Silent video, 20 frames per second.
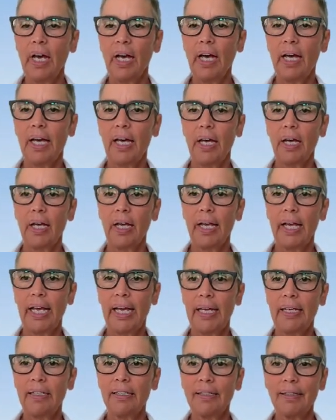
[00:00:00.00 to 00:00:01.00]

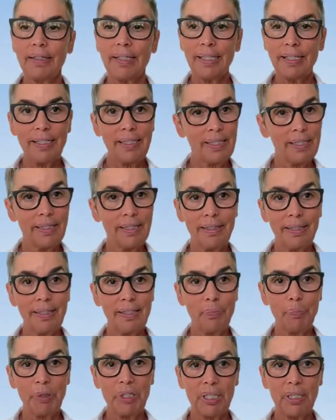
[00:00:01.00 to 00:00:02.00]
and this
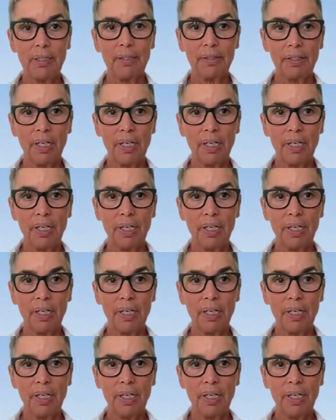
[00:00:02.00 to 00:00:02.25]
particular